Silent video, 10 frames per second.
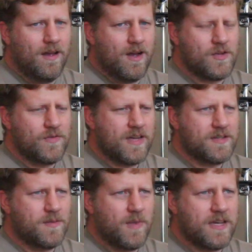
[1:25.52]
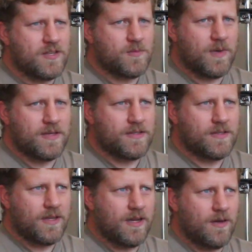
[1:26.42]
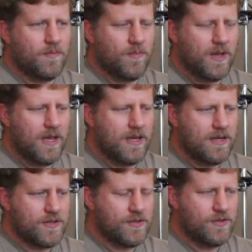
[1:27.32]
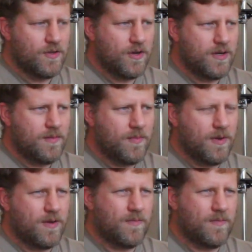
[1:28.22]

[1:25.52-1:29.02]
Housefack is a makerspace. It is not a